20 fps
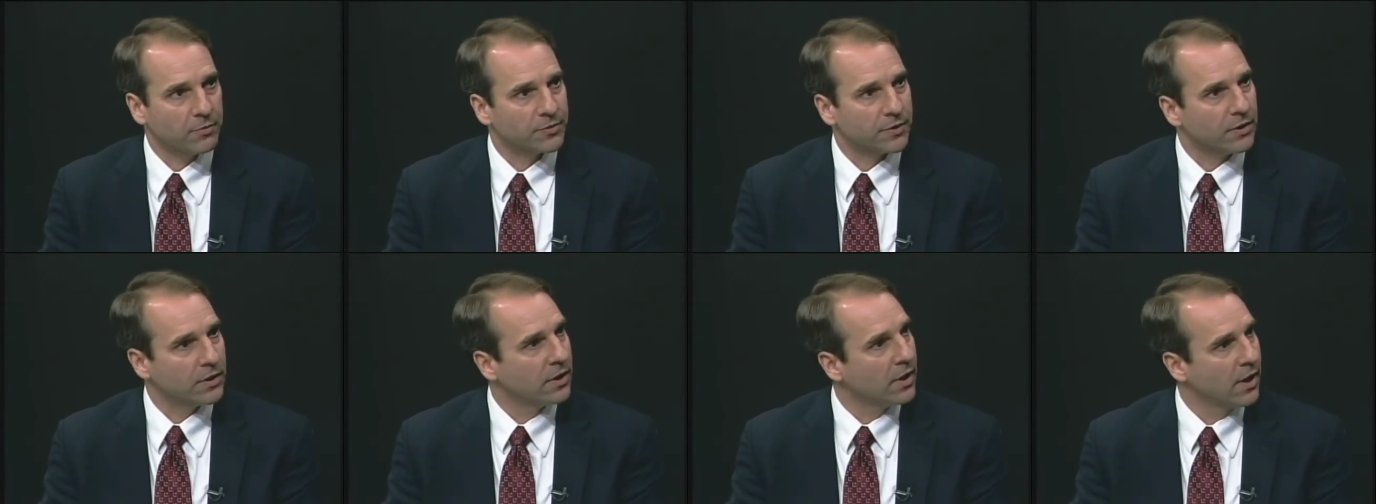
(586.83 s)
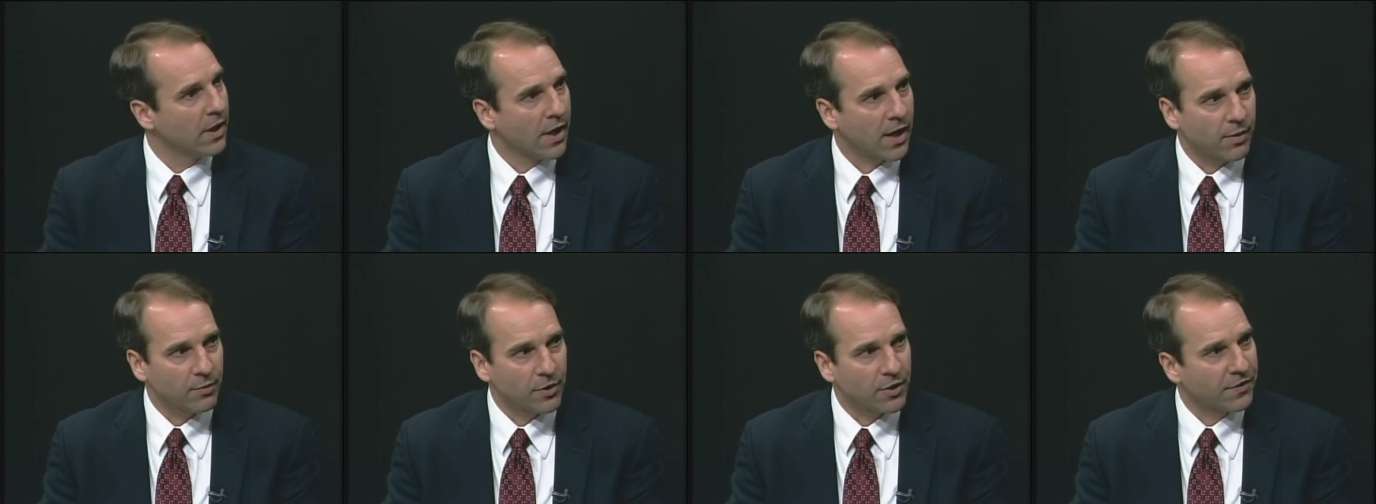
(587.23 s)
And
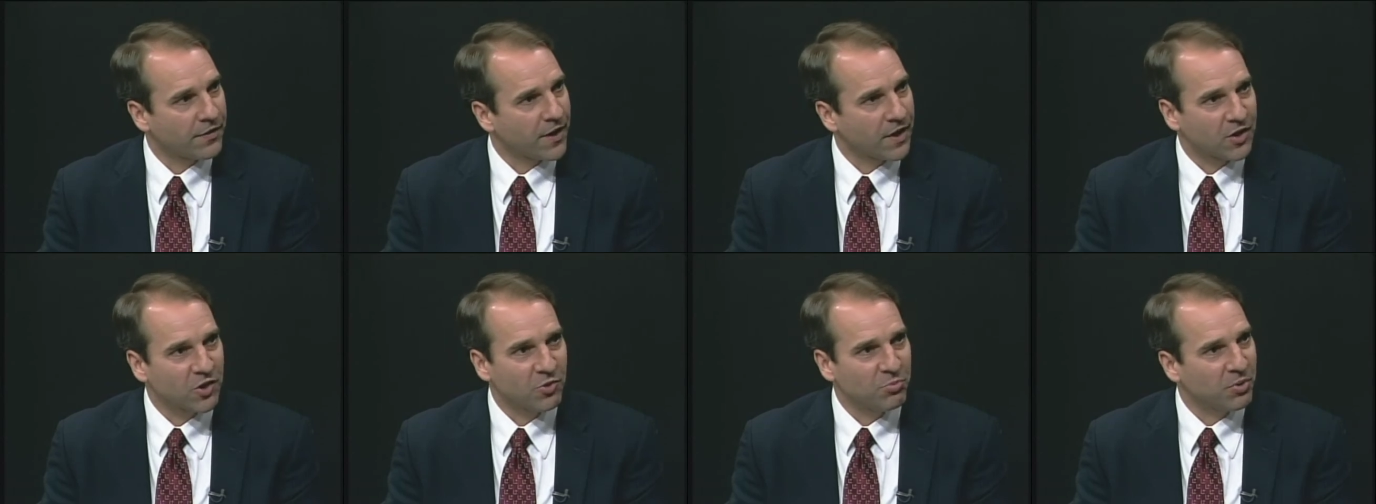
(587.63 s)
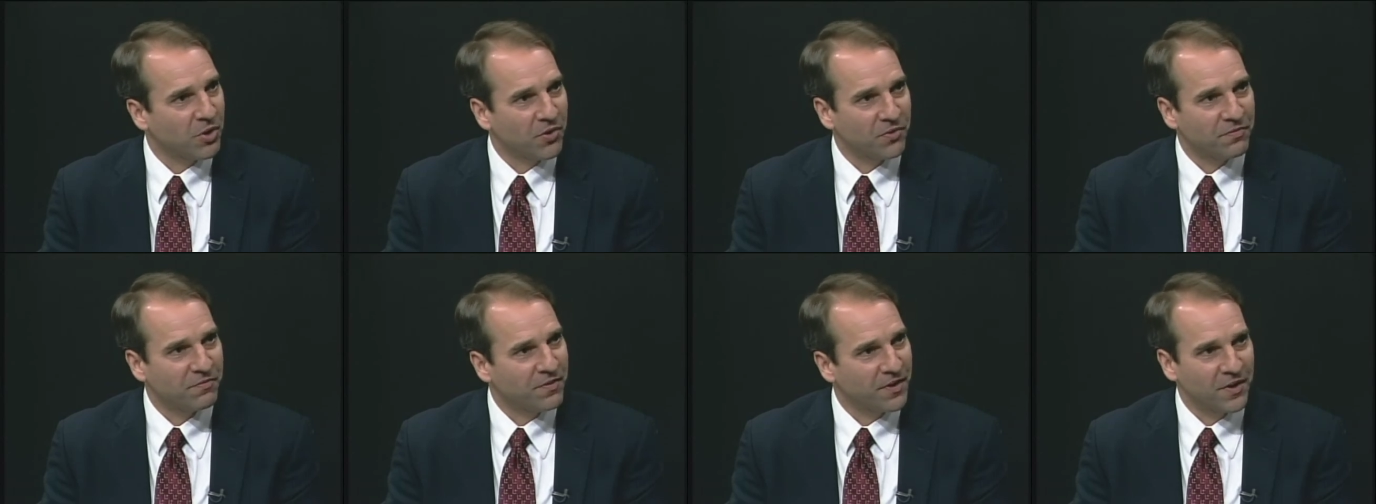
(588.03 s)
I want to thank you
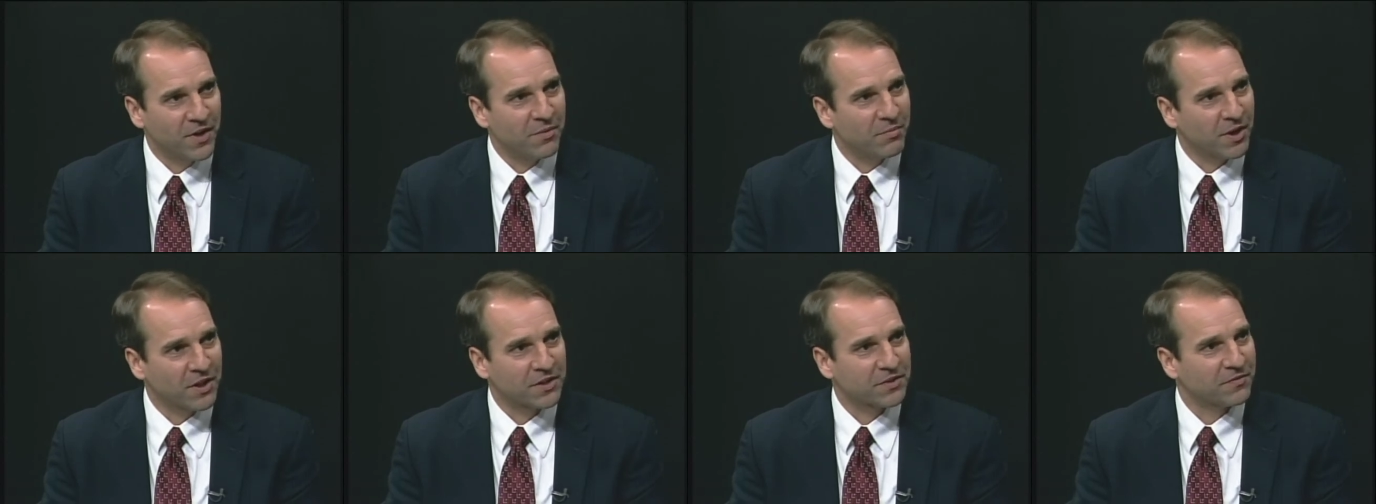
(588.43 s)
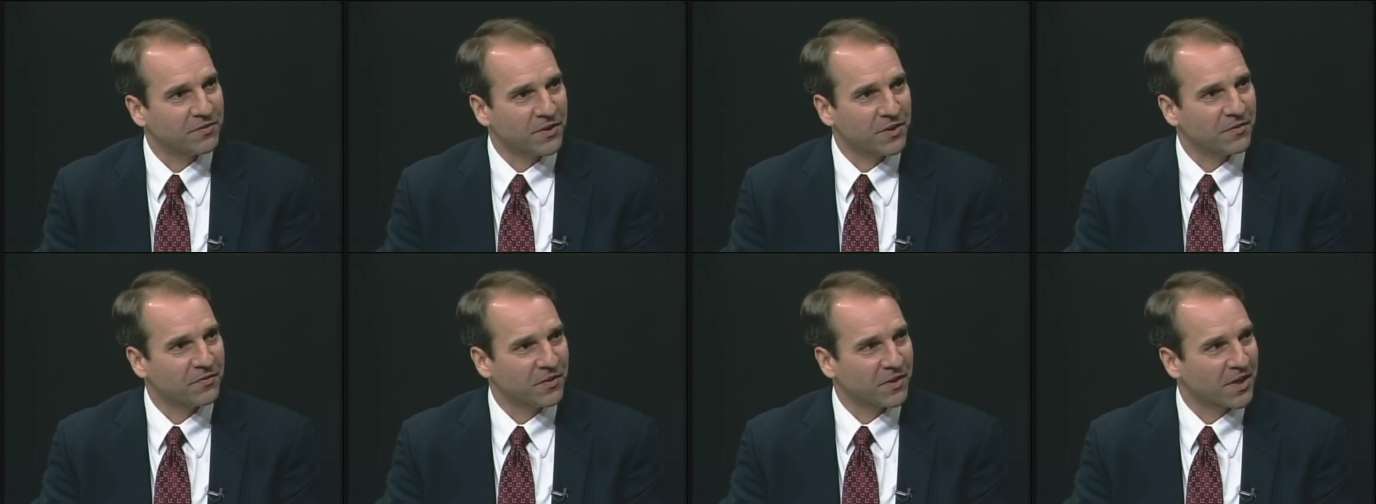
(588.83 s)
both very much
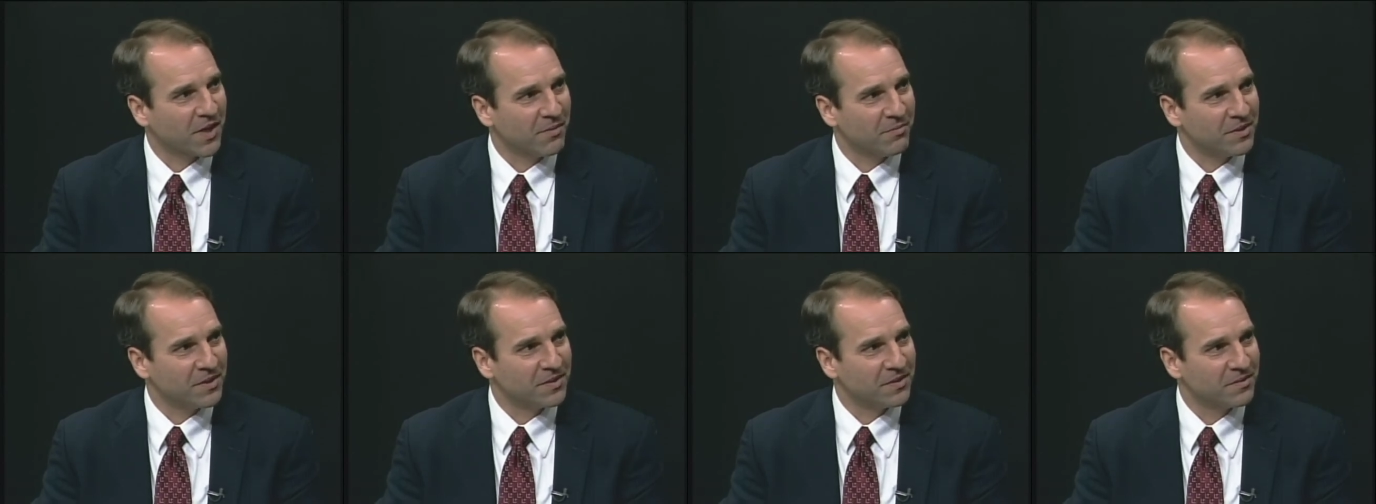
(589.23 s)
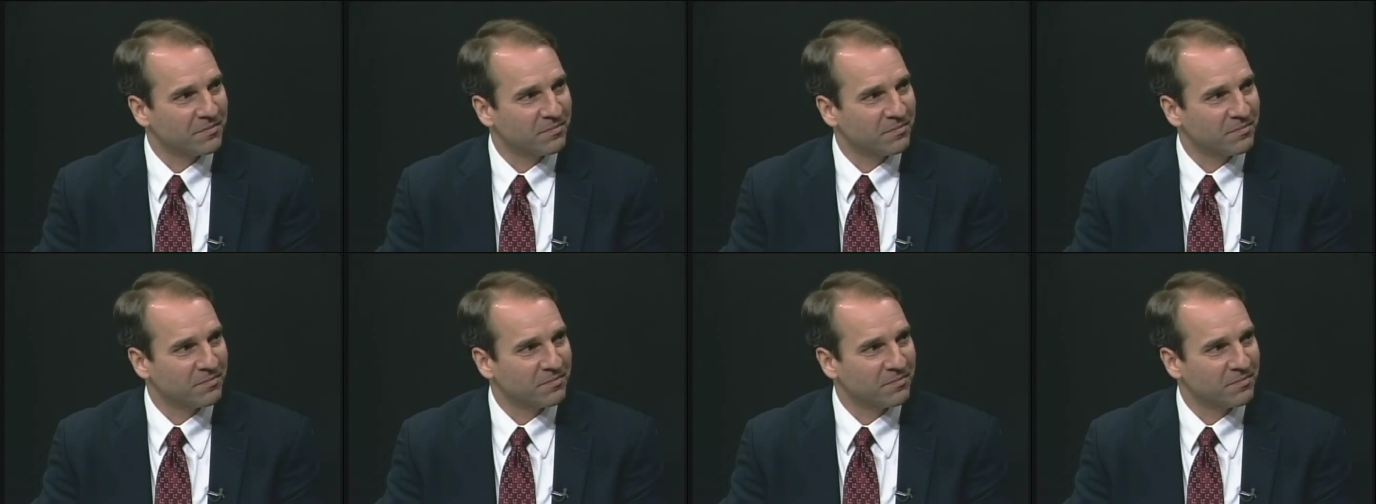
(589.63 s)
for coming.